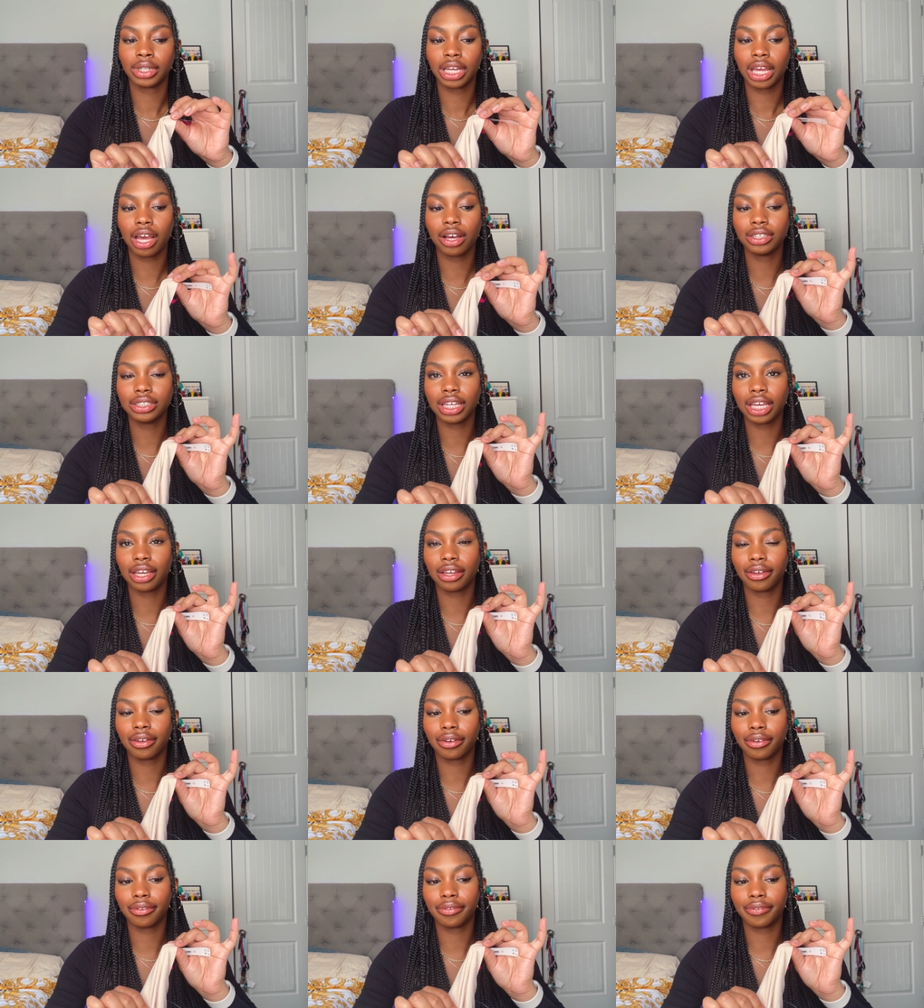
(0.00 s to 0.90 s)
it was like
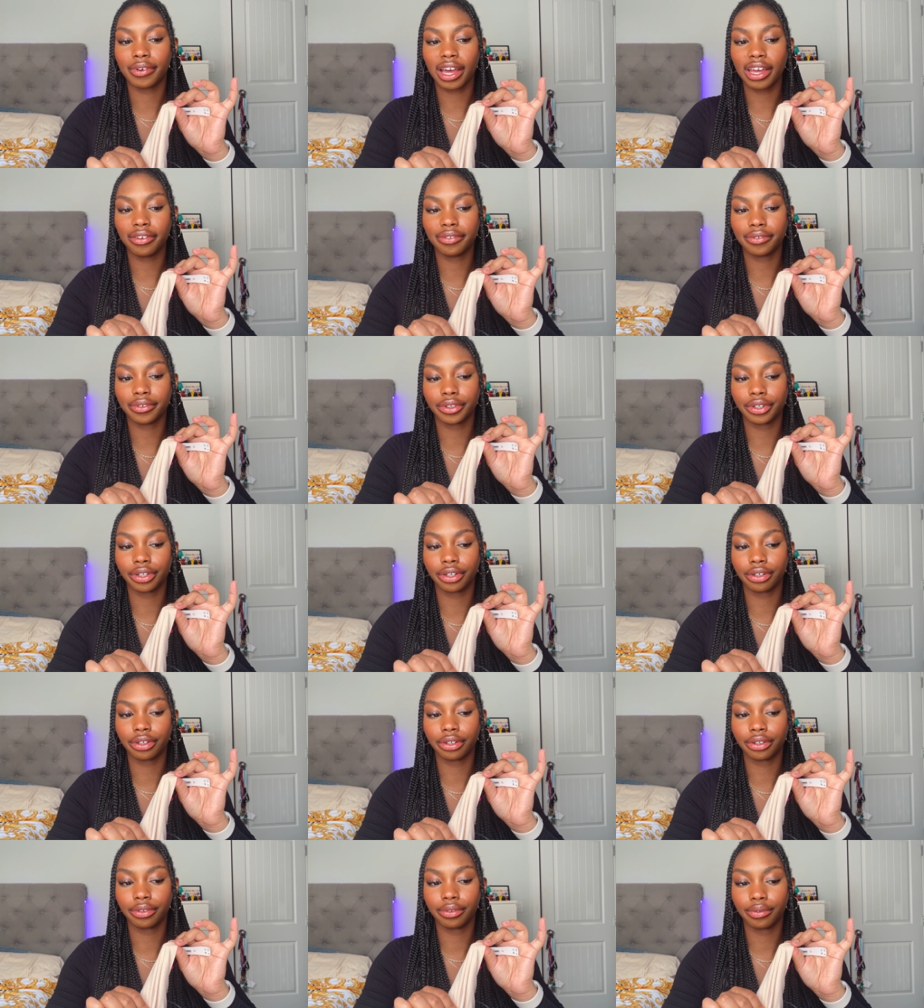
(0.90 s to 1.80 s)
five
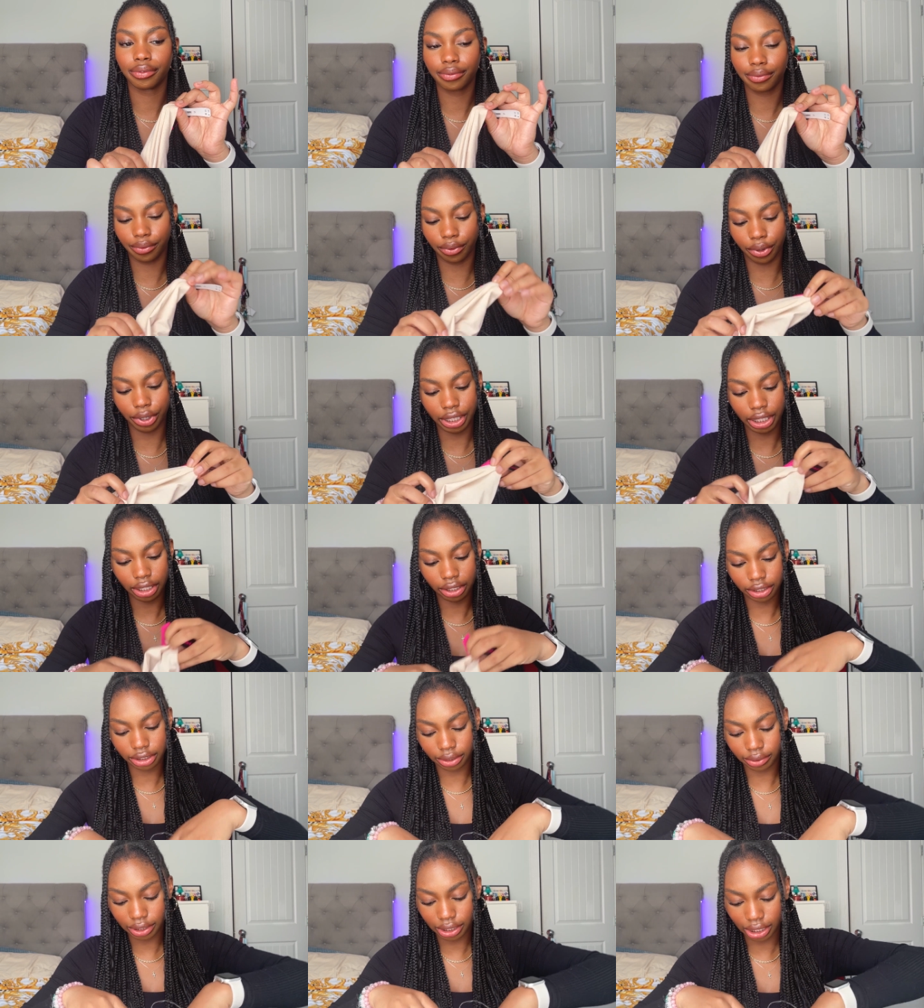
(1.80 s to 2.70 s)
for 40 or
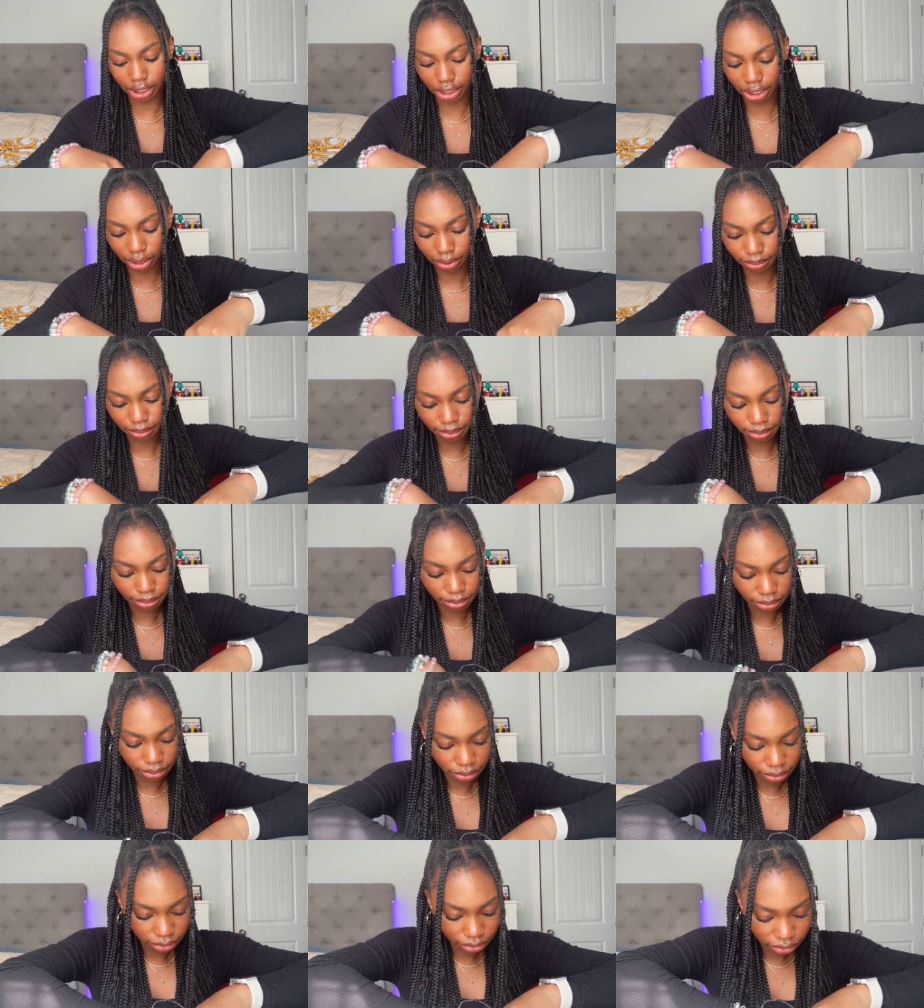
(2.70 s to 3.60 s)
something like that
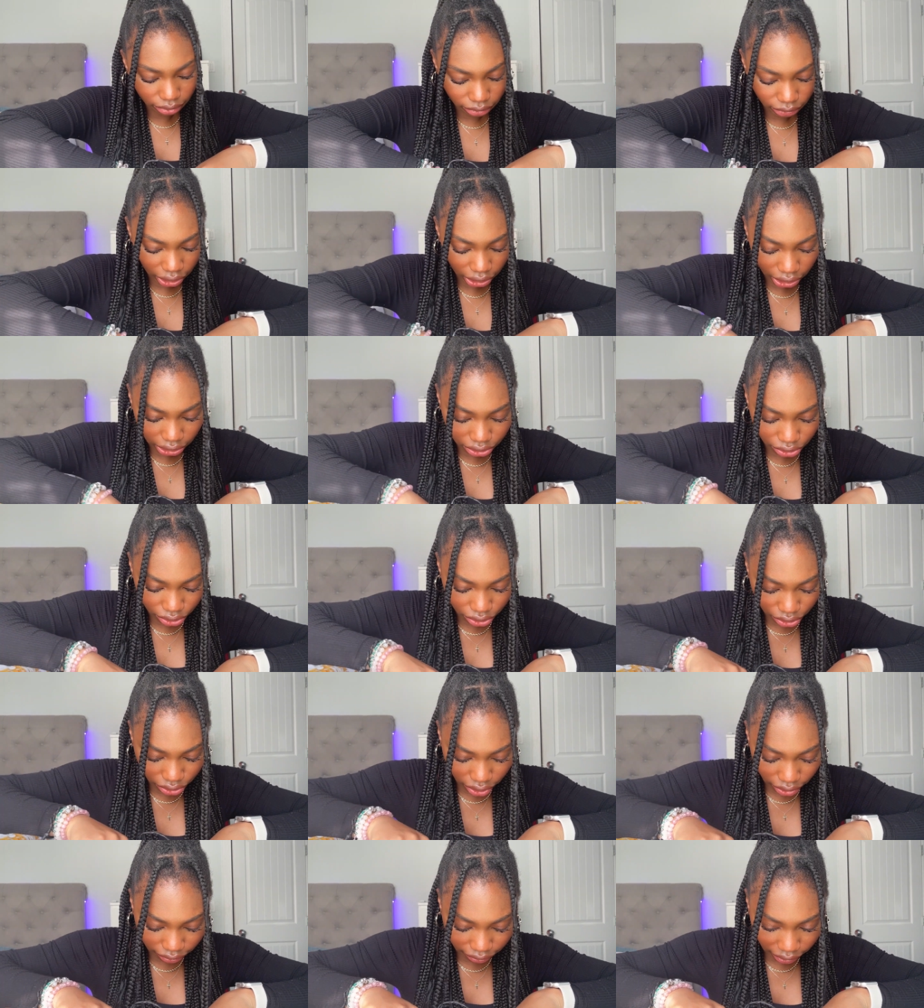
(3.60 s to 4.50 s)
i think i showed you
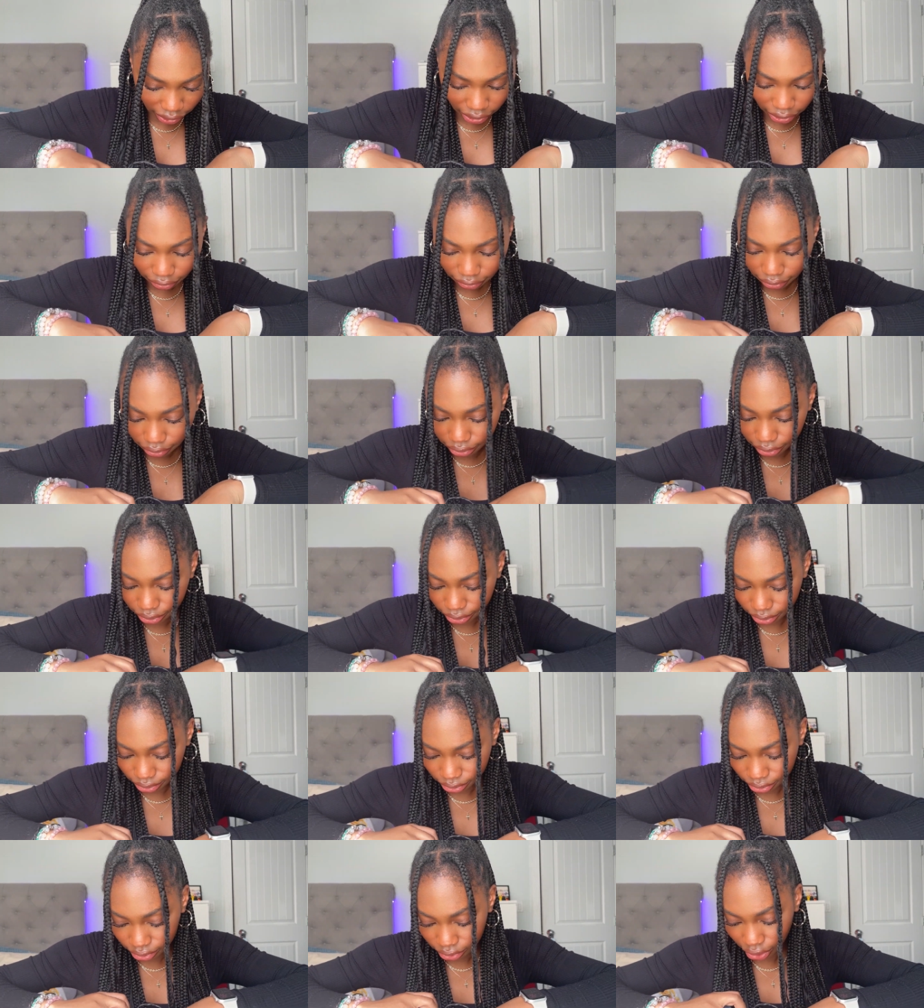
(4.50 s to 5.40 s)
all five
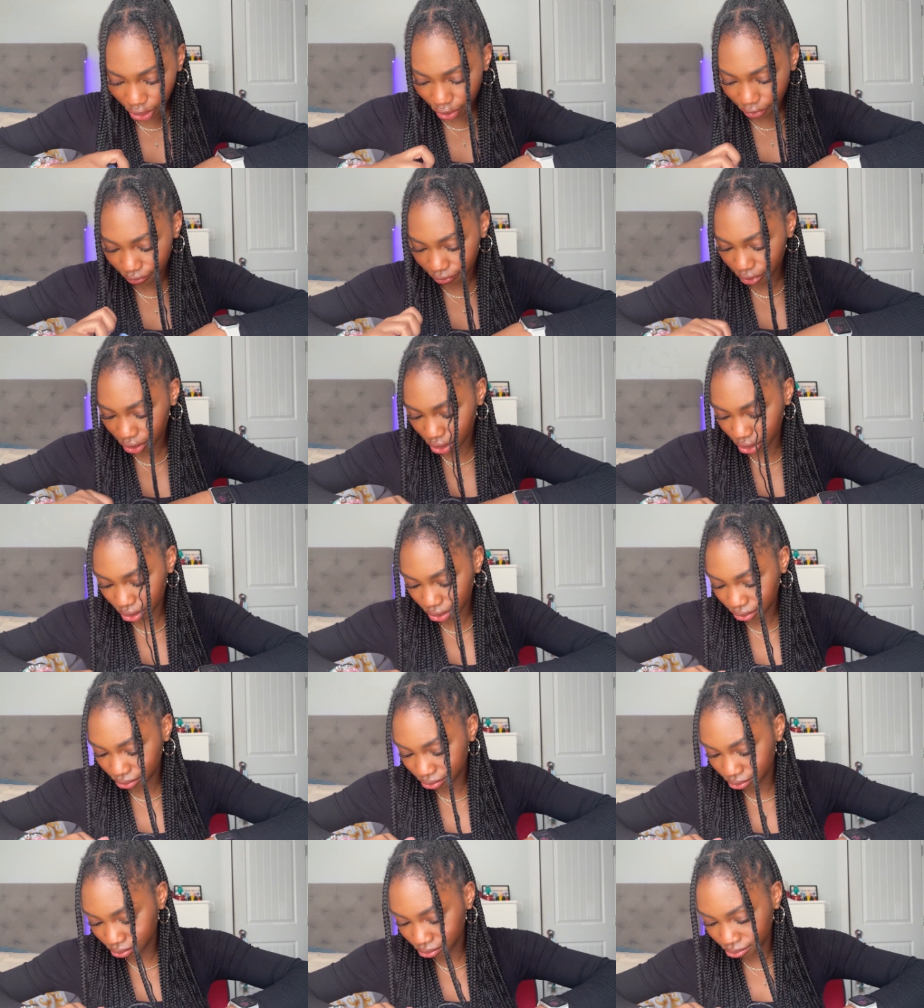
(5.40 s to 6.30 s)
if not
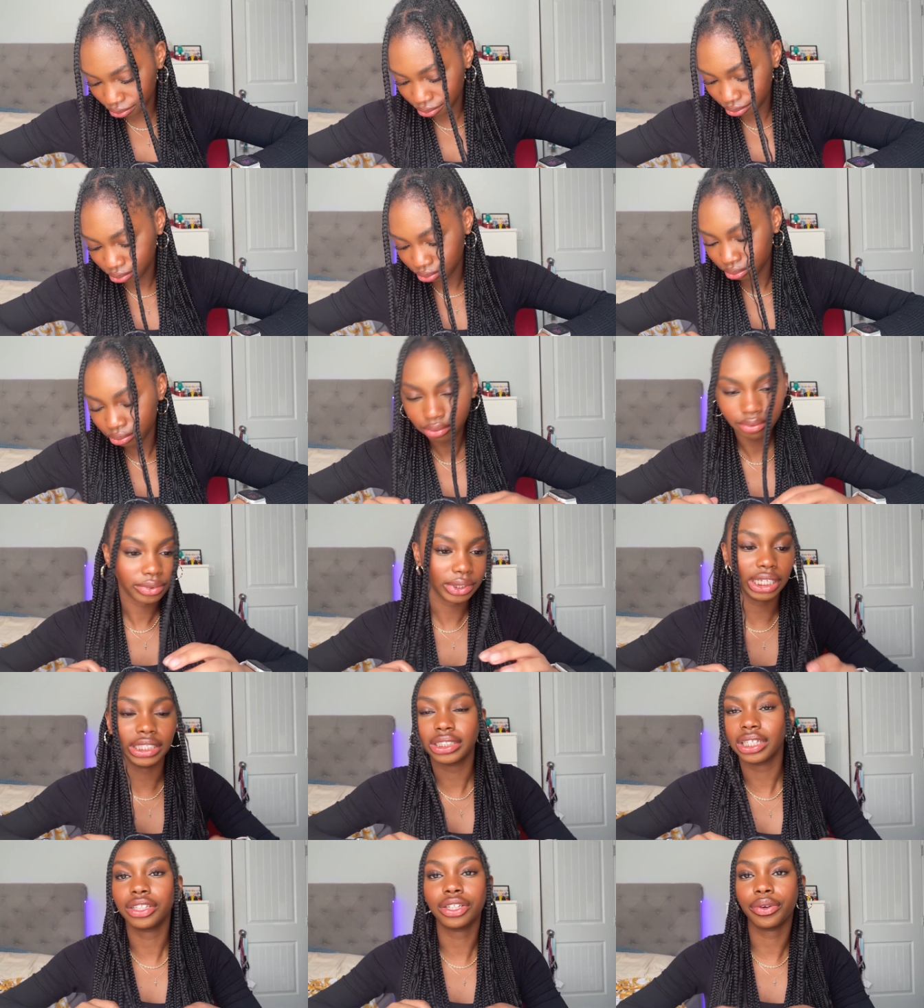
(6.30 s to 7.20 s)

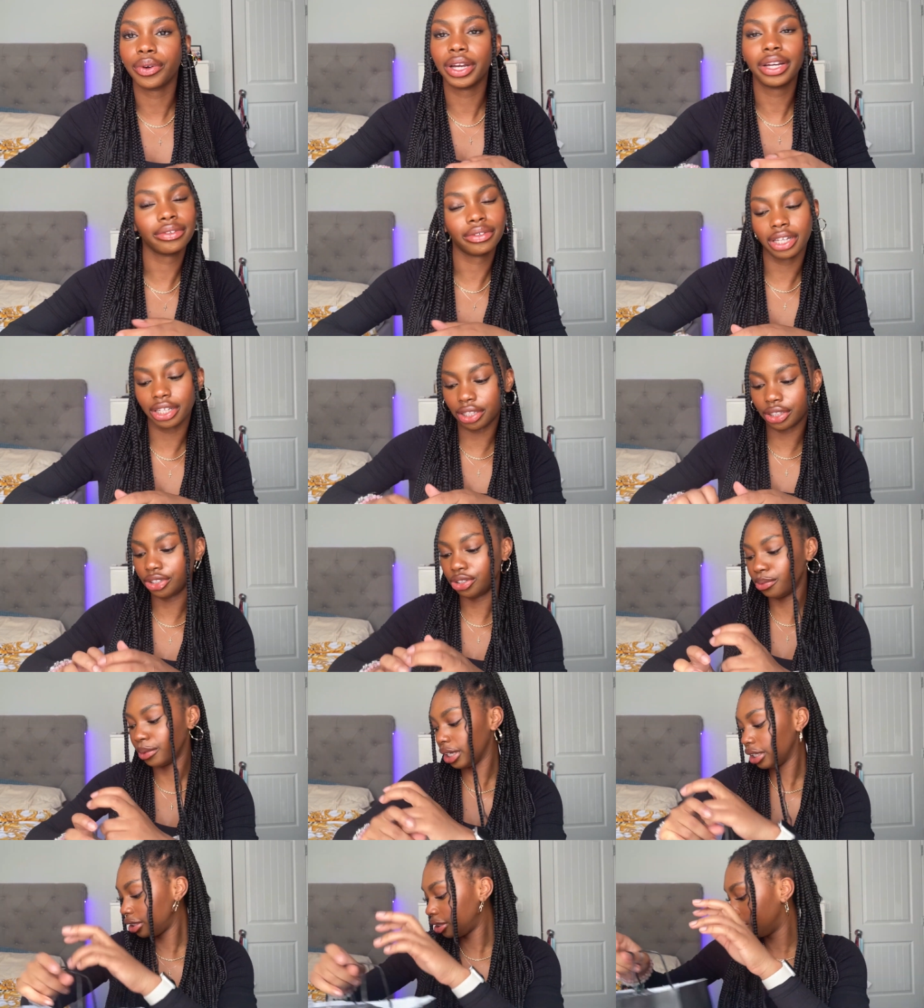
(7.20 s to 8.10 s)
it's underwear nothing too
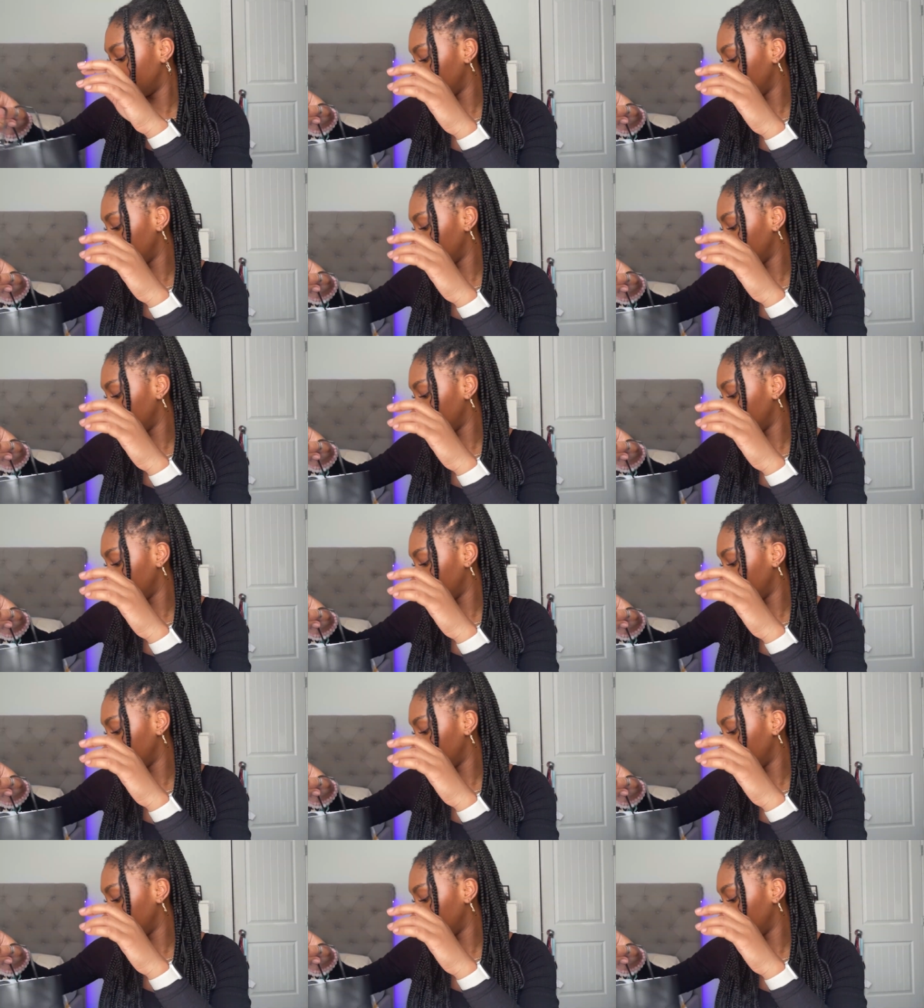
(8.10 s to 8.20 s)
much